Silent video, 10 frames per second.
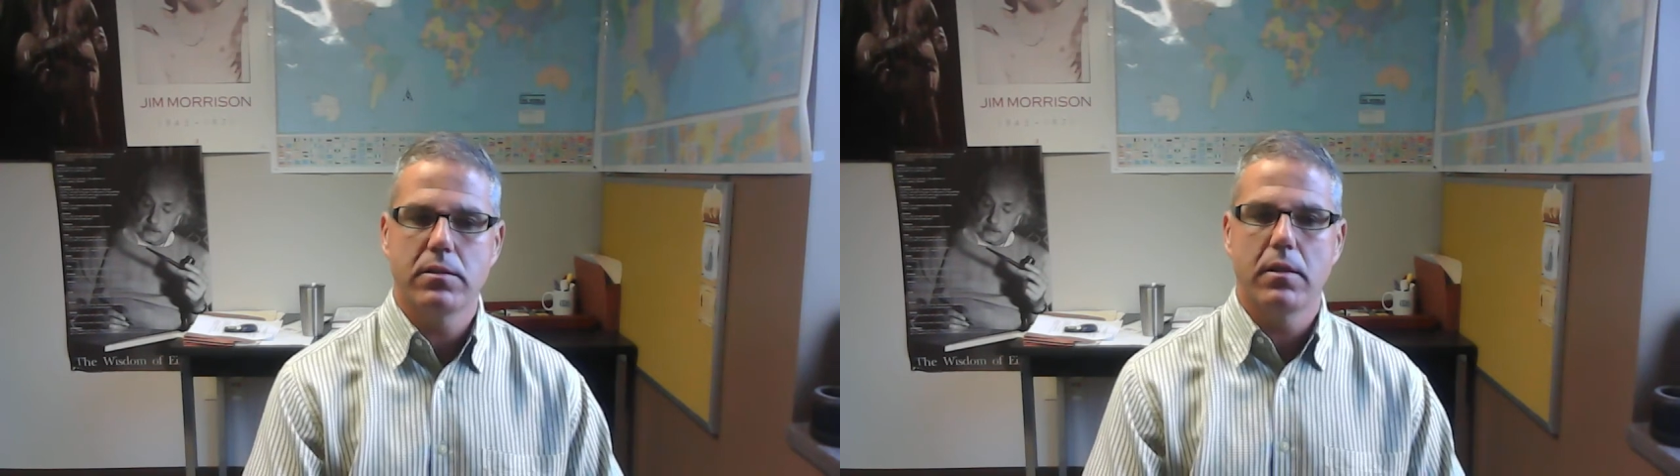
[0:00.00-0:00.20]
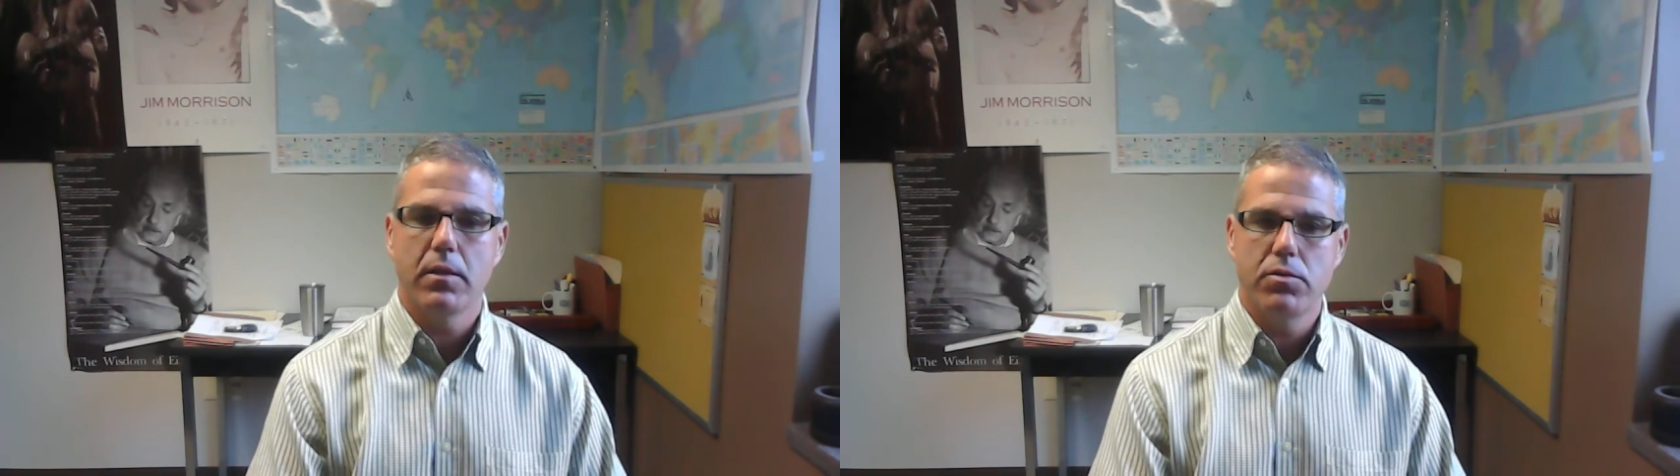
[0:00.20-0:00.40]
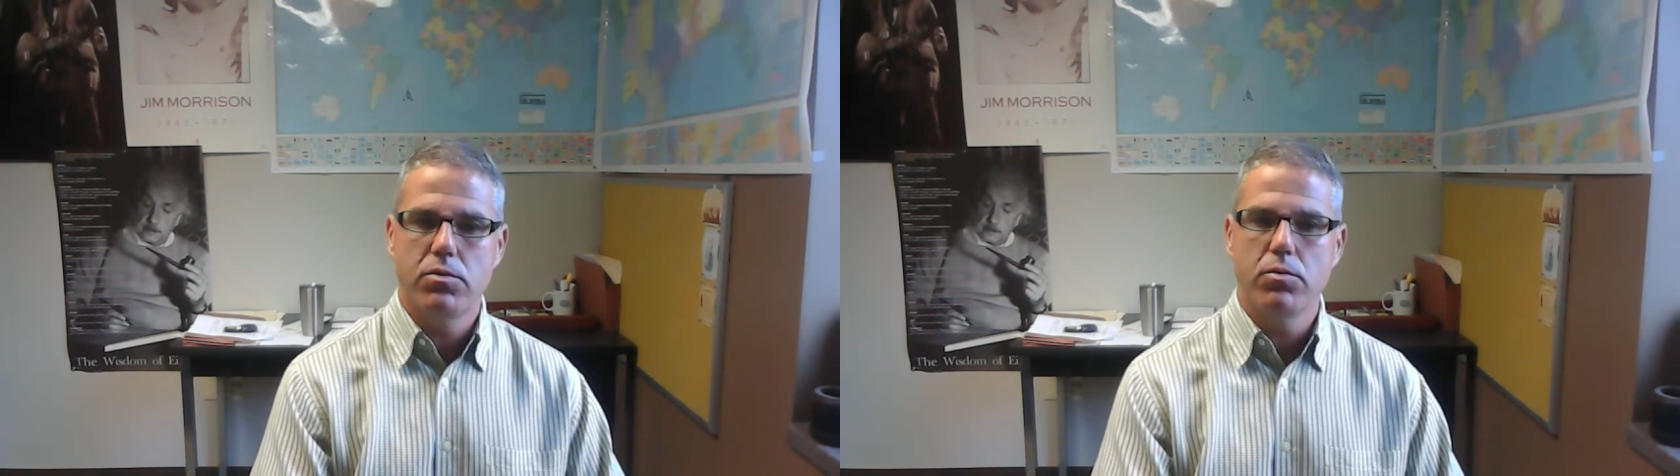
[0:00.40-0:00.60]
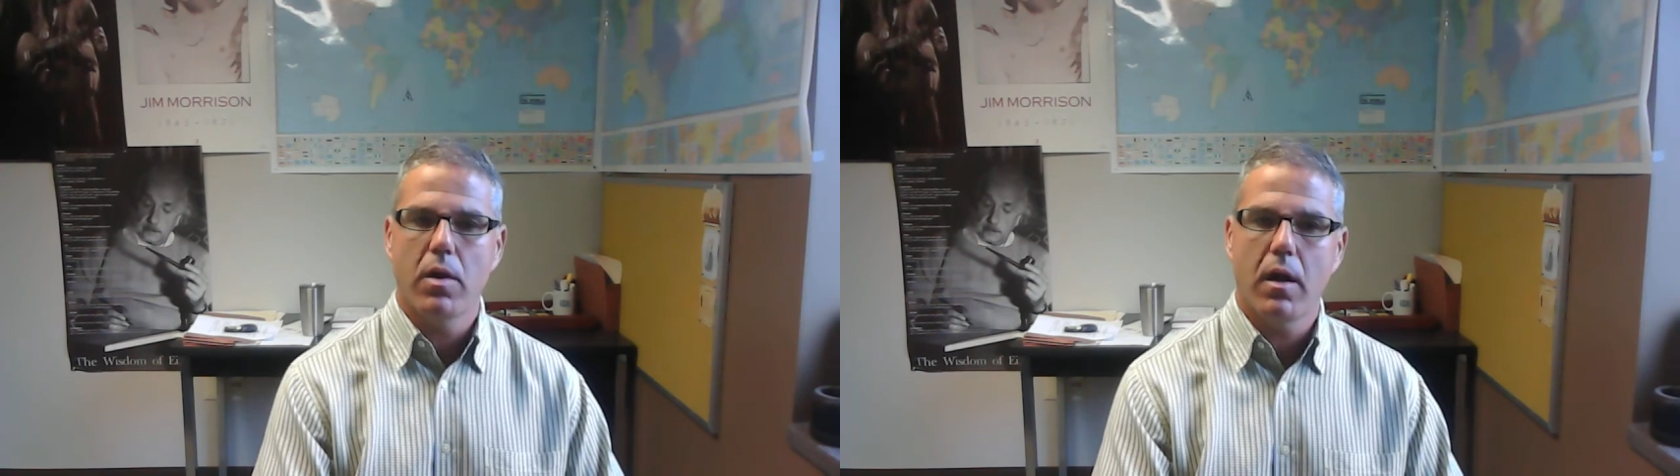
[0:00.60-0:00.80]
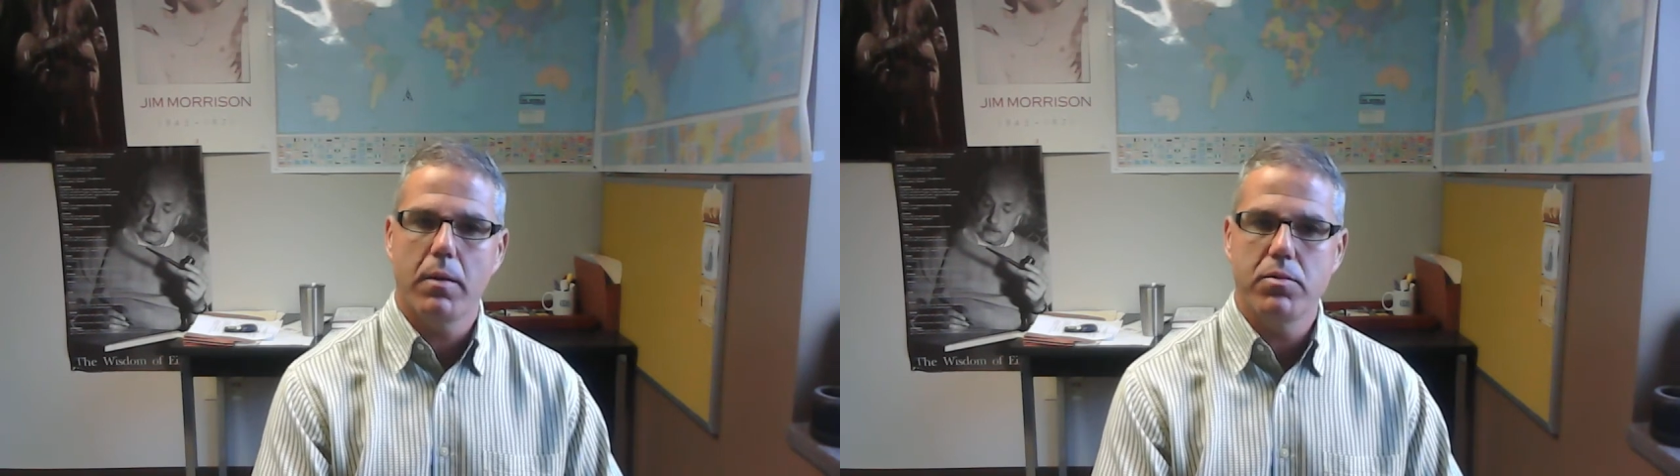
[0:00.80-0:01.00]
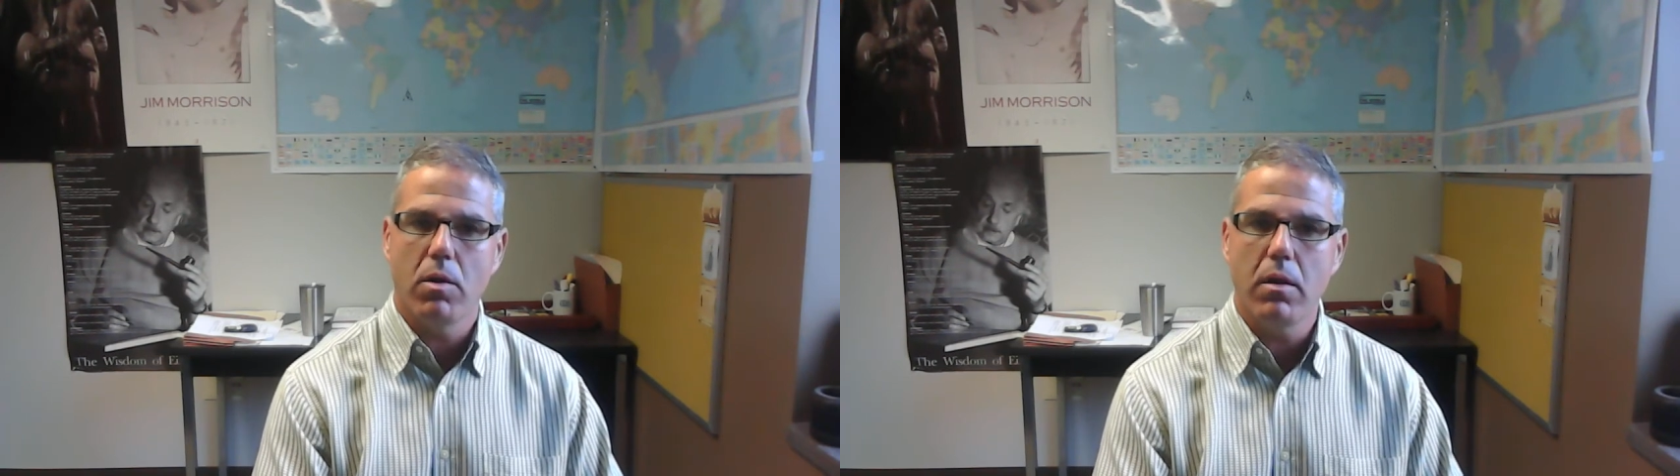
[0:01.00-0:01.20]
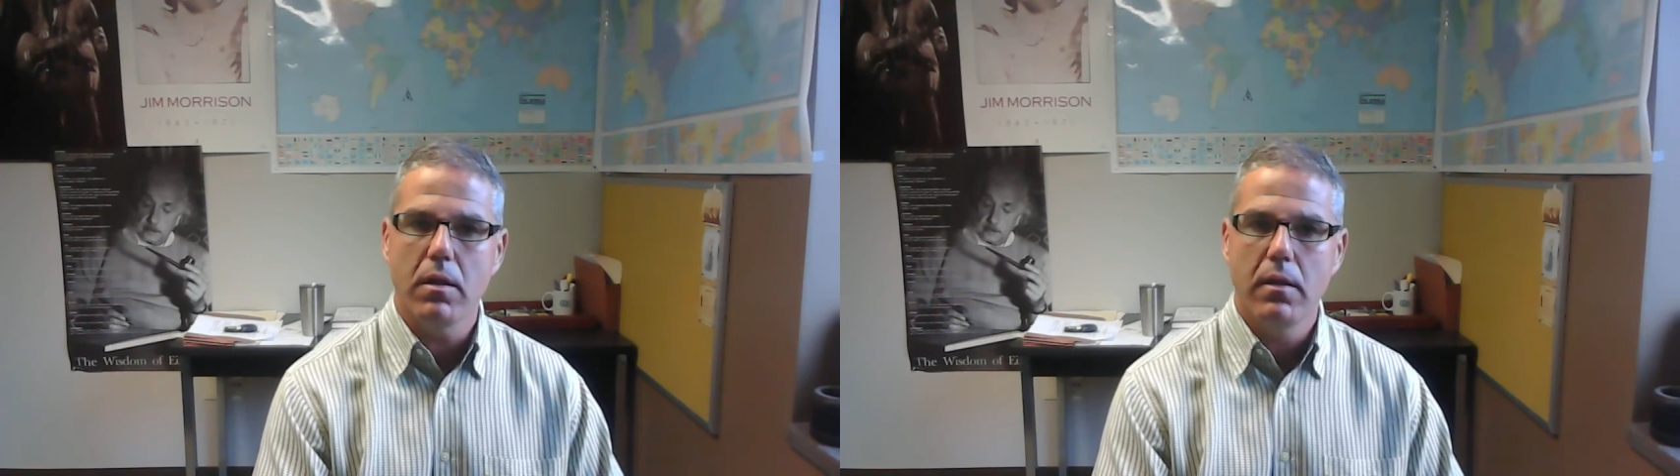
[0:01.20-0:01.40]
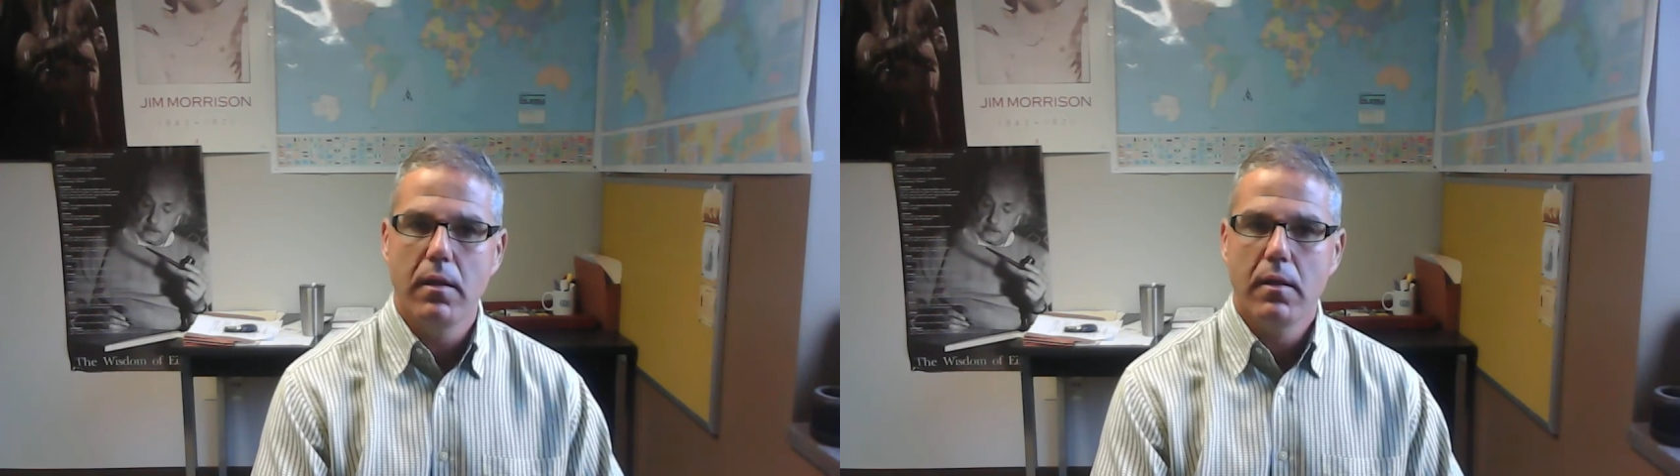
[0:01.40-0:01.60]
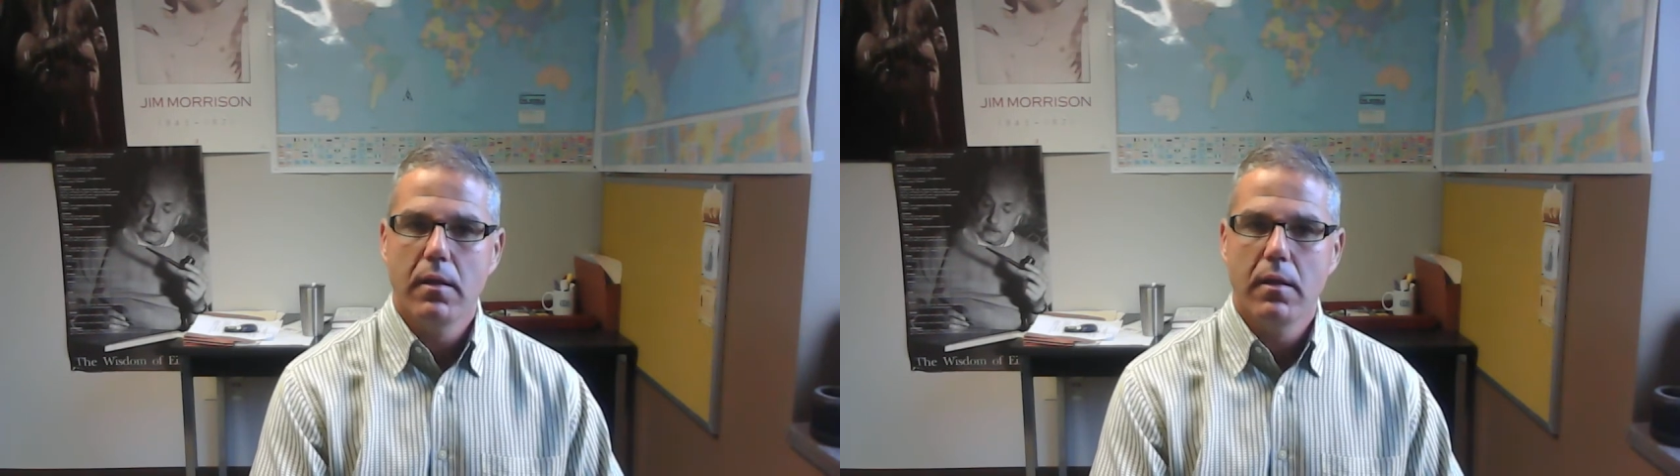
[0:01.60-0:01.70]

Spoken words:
do no harm to all,